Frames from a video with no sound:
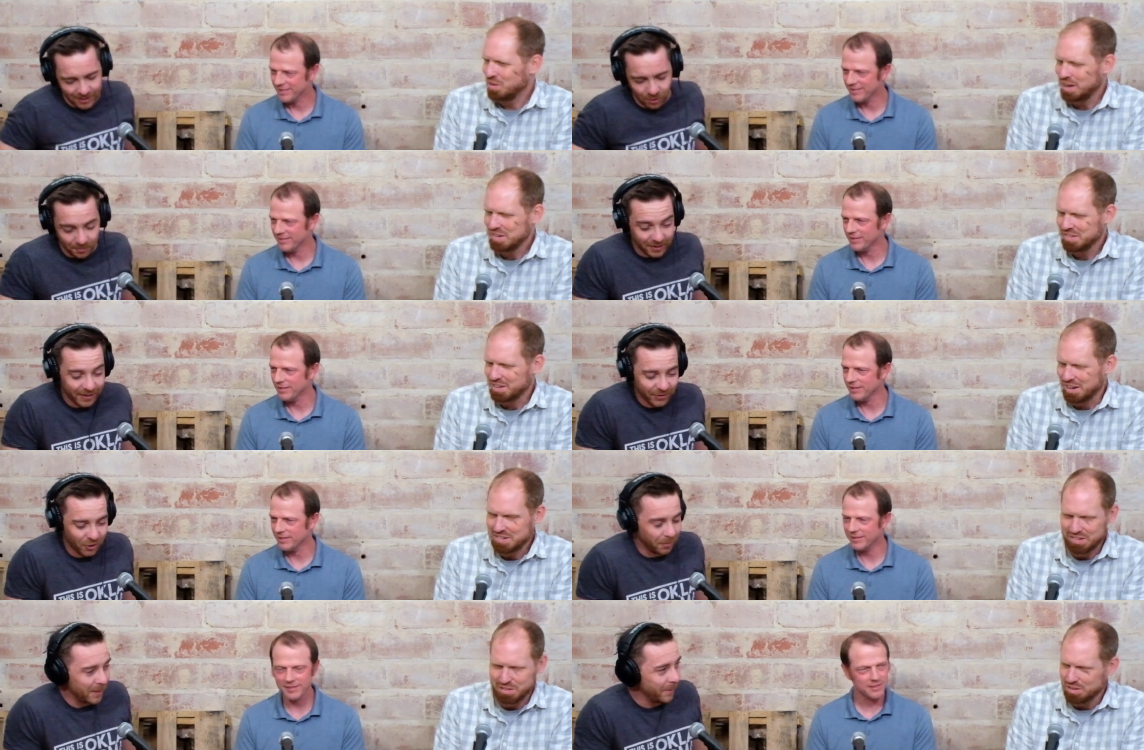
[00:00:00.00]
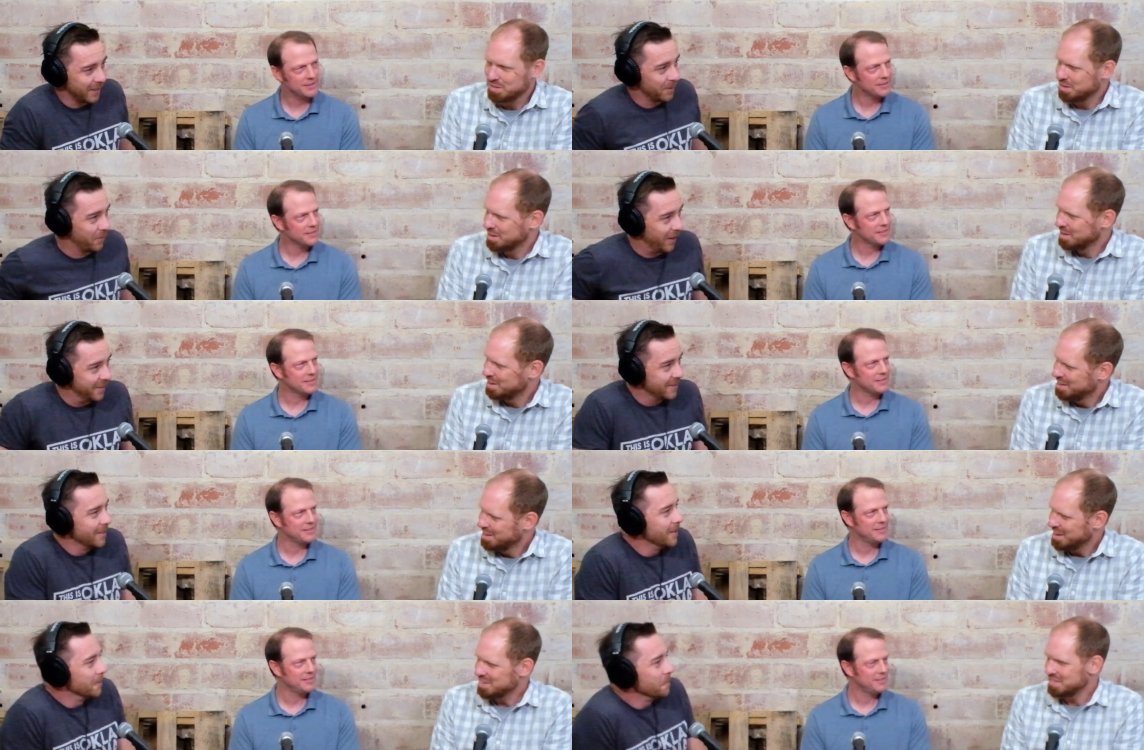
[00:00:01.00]
Speaker 1: No, I actually, I actually learned surprise.
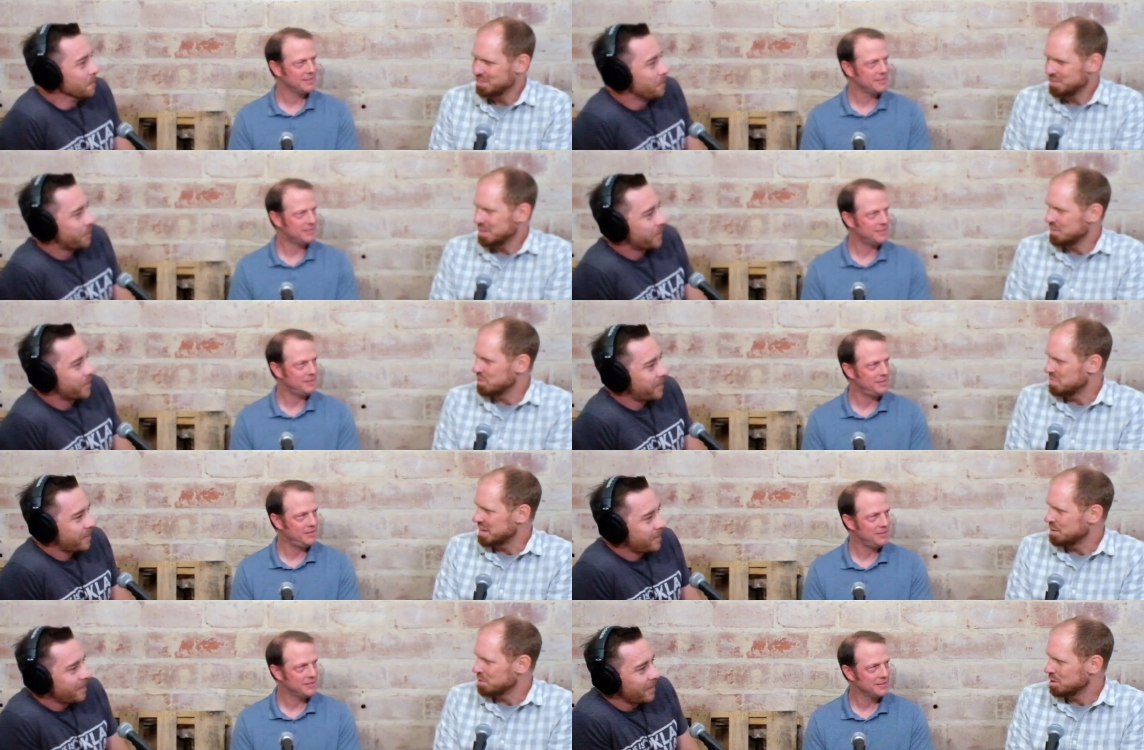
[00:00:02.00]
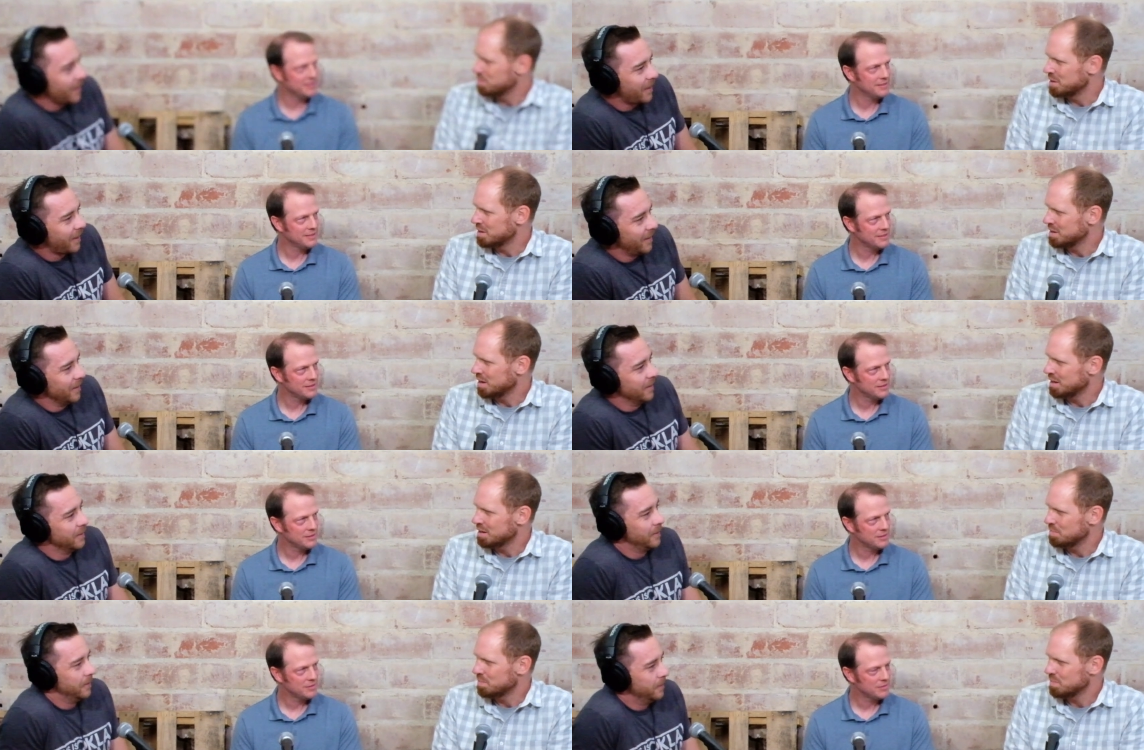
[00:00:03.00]
Speaker 2: I actually learned that from Sam a little bit.
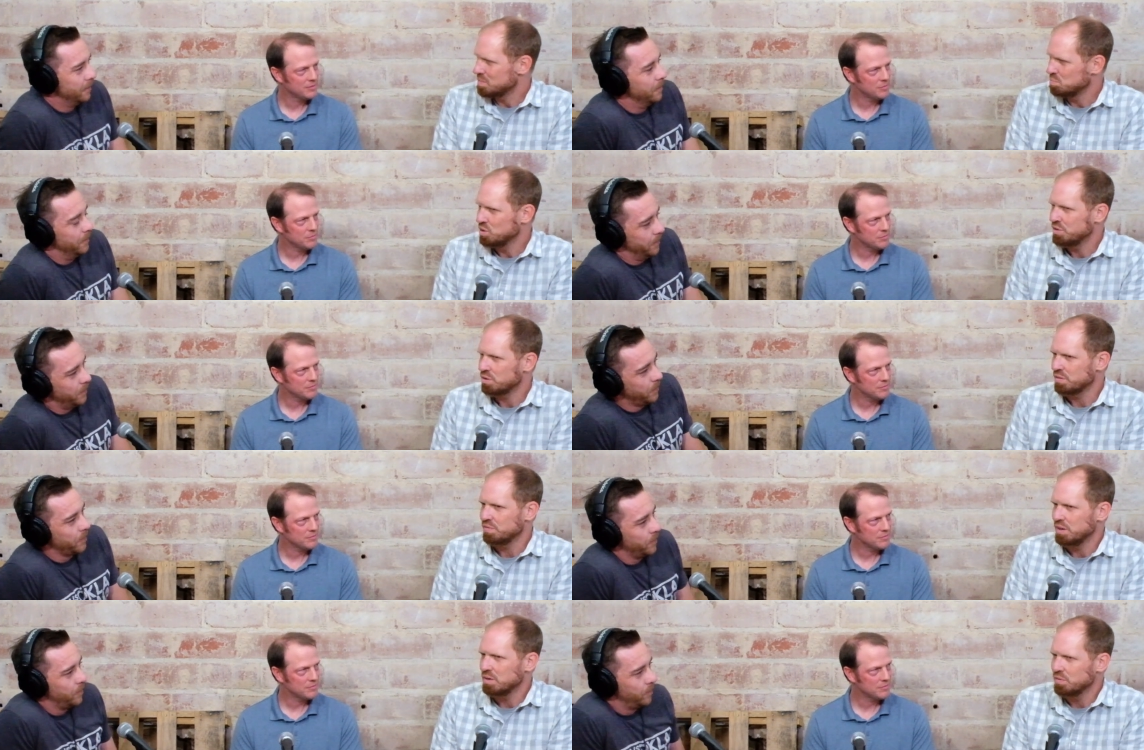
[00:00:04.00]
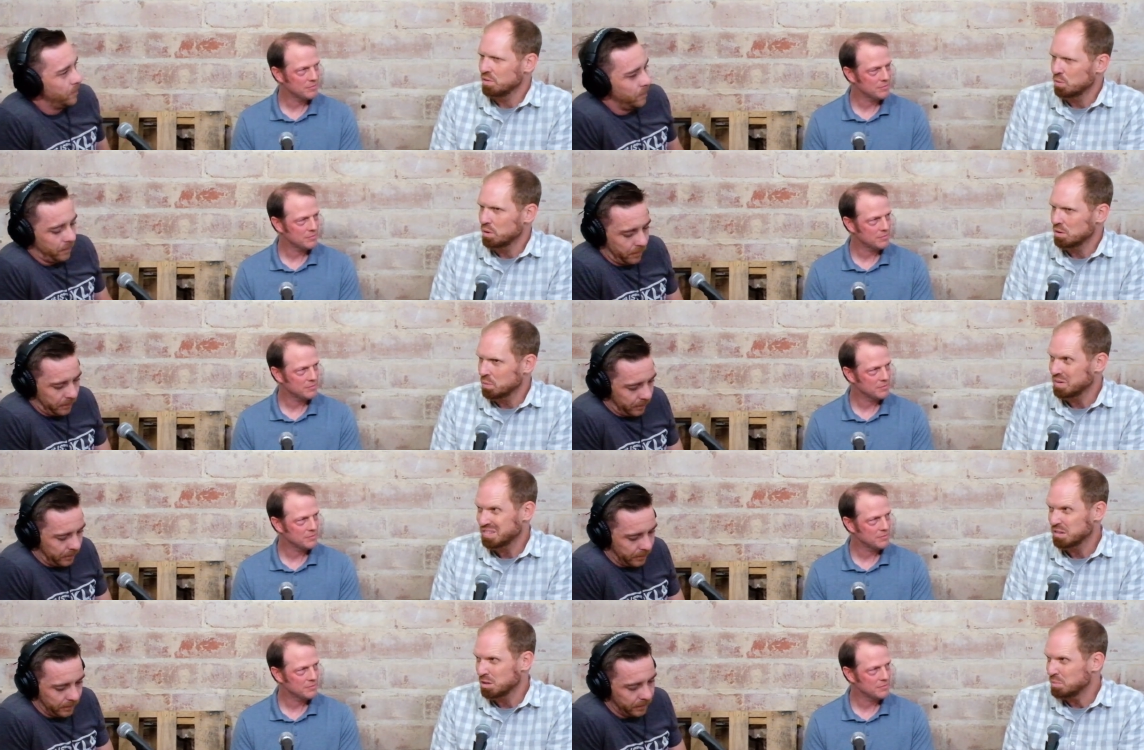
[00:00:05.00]
Um, mm-hmm. moving over to Fayetteville, the weather was a
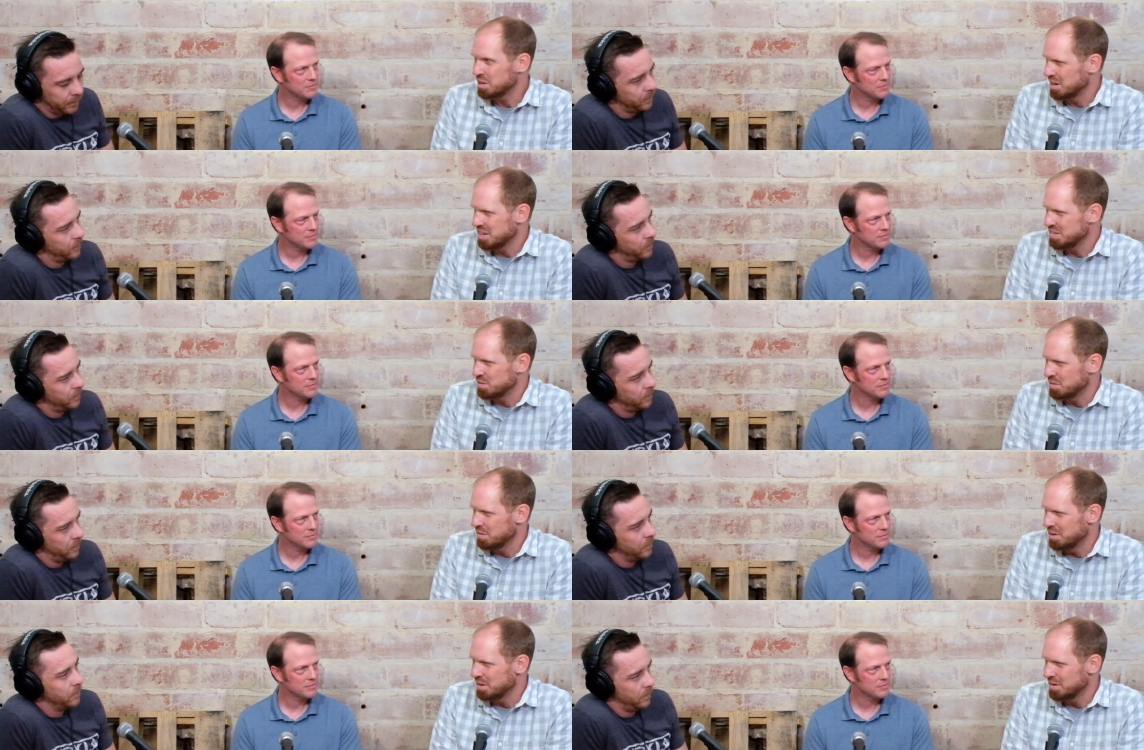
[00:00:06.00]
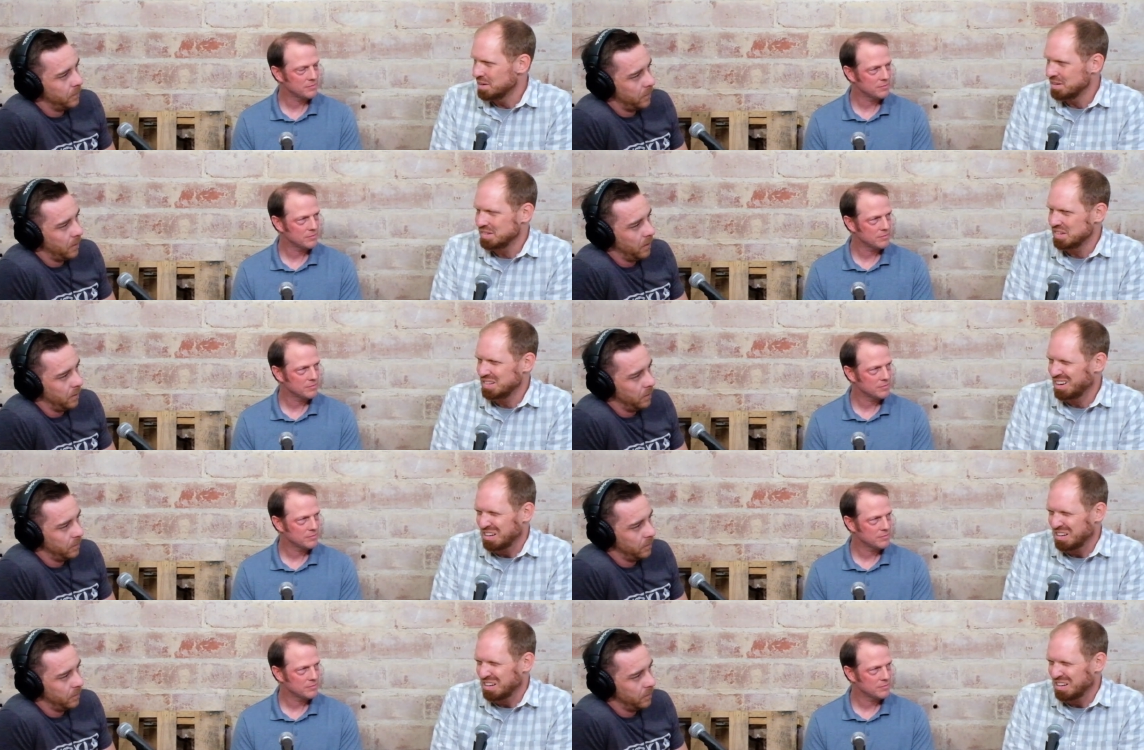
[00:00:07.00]
little bit nicer over there. It's just not